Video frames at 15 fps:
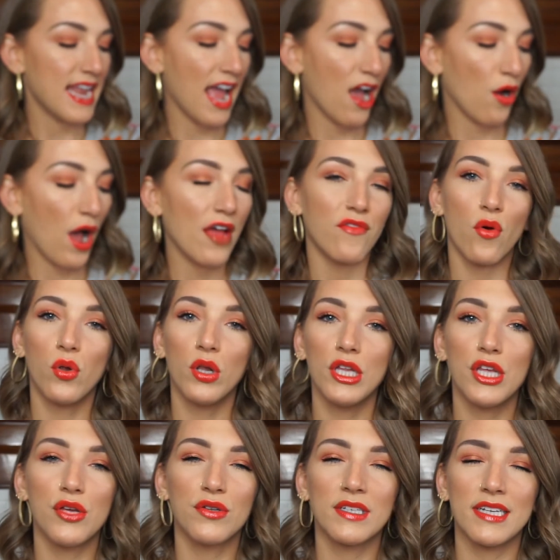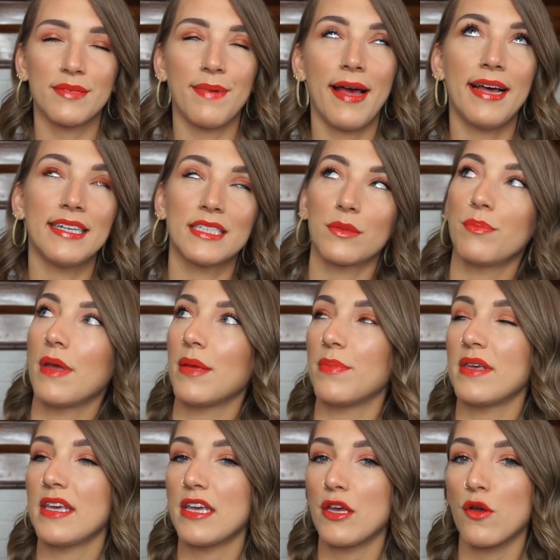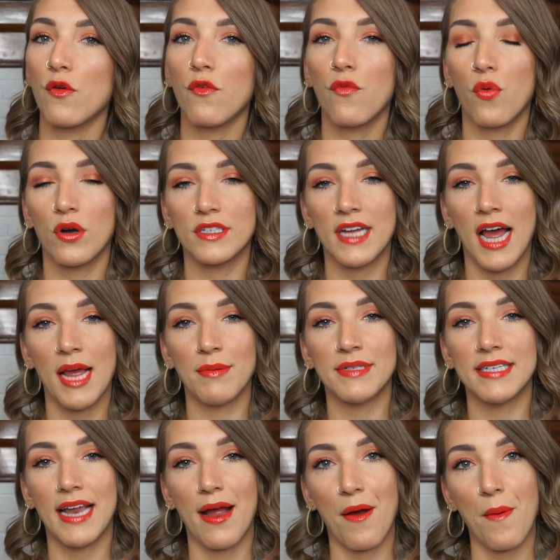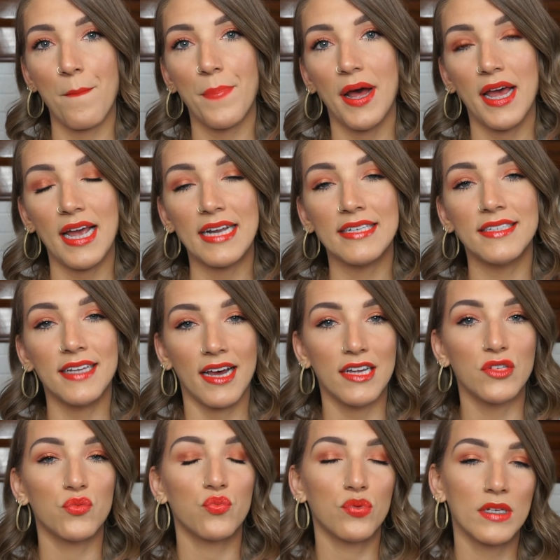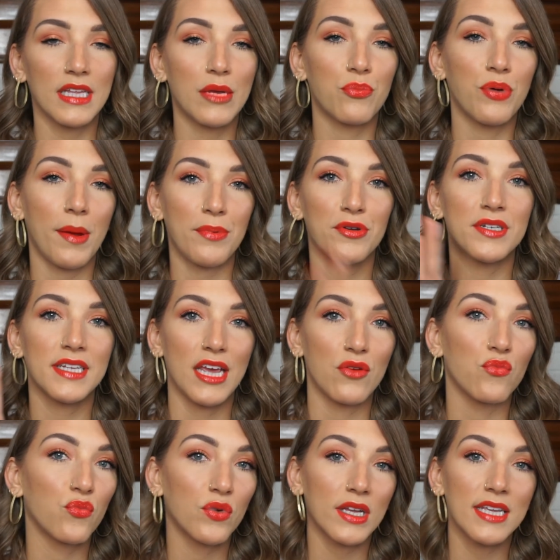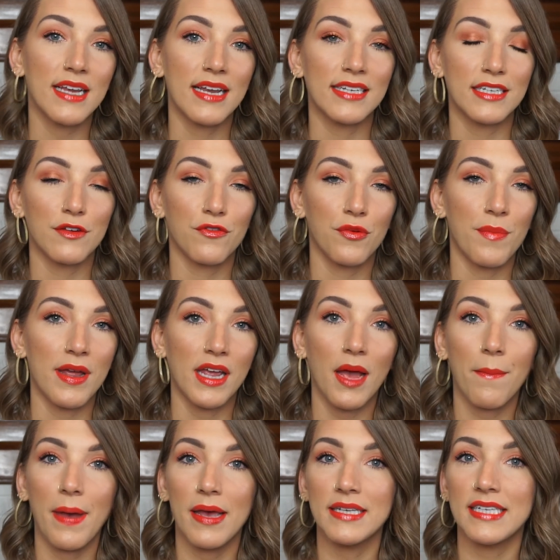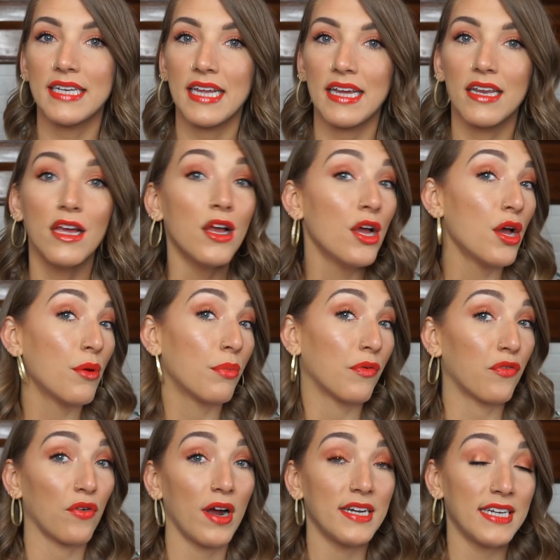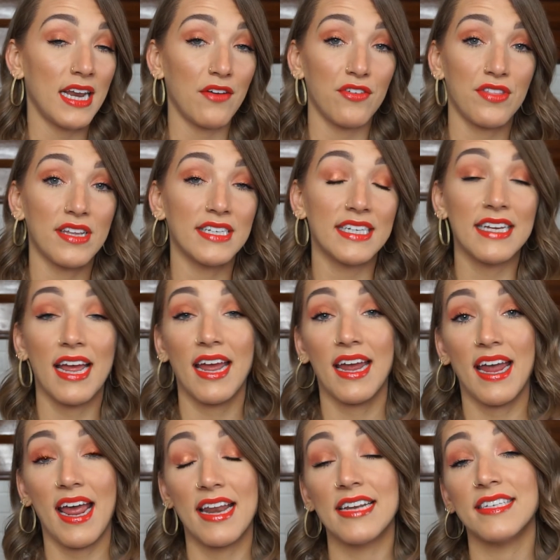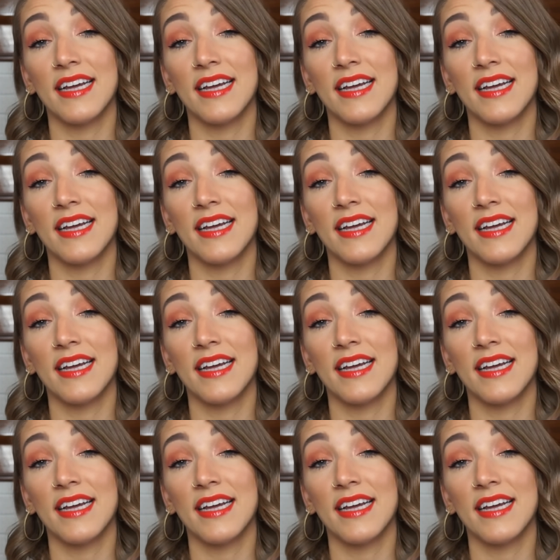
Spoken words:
Now, I've only used this mask maybe 4 times now, but it does really prep your skin really nicely for makeup. I did it before I did everything today, and it